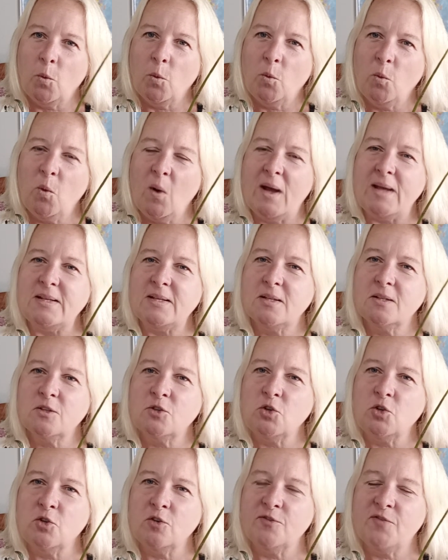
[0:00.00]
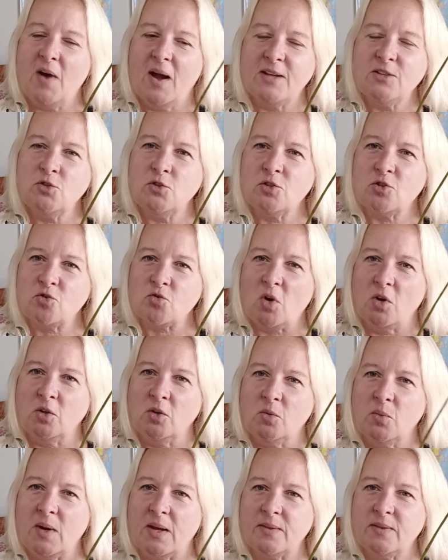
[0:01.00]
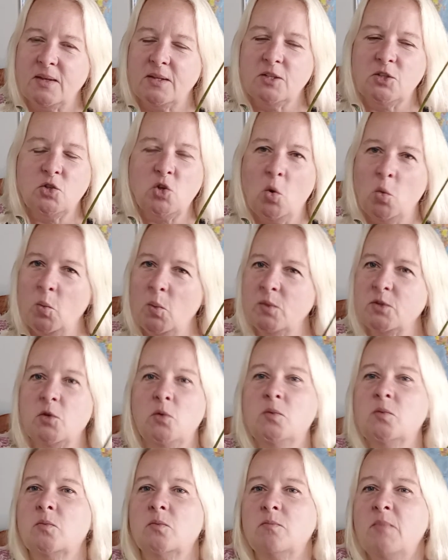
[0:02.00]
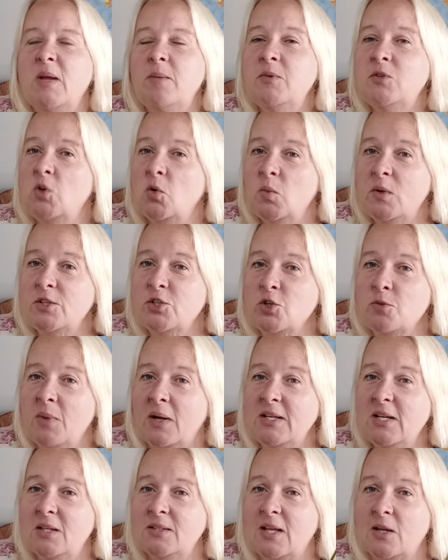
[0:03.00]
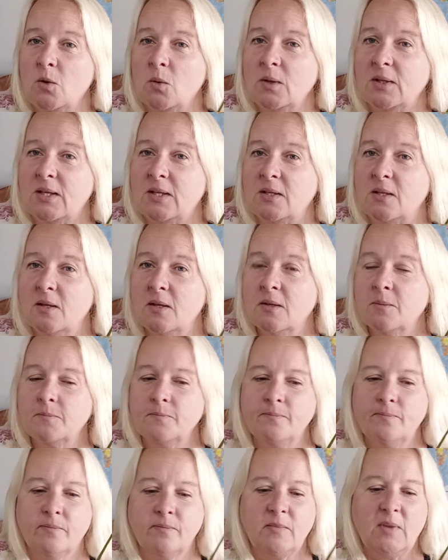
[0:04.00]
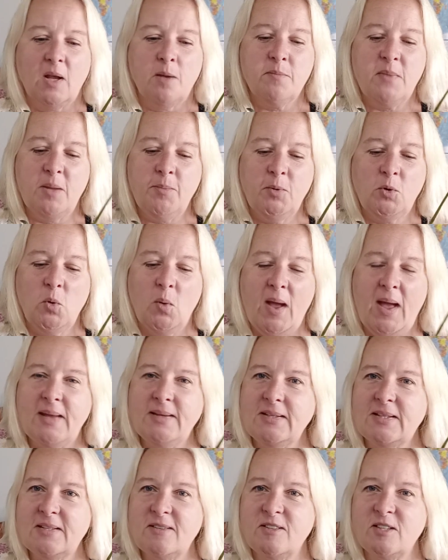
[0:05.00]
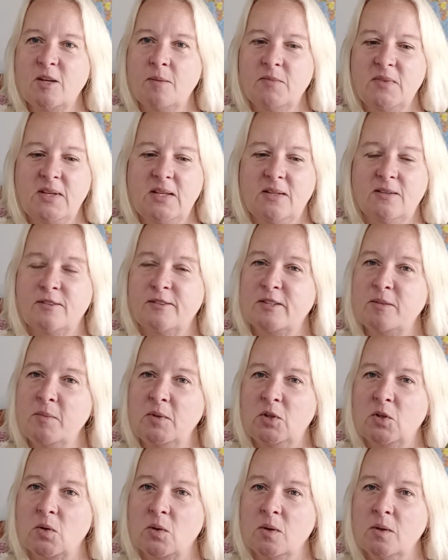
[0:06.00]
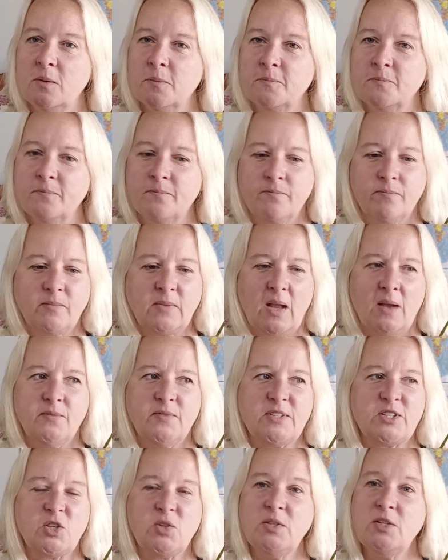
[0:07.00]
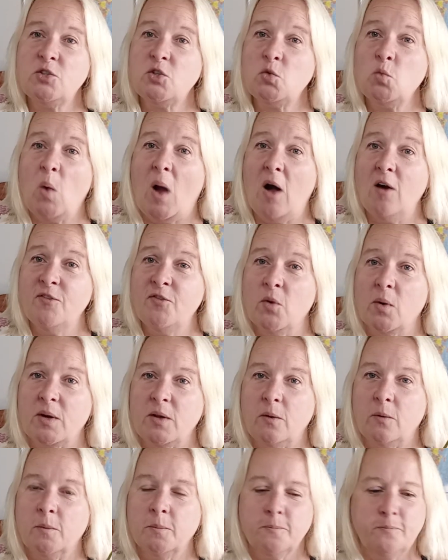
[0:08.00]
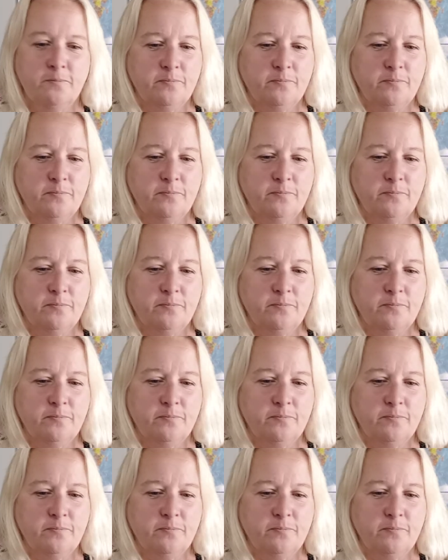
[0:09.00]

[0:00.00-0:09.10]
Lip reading: what do you find you struggle with? And maybe don't waste your money on that orchid. Maybe go ahead and get something similar that's going to do well for you.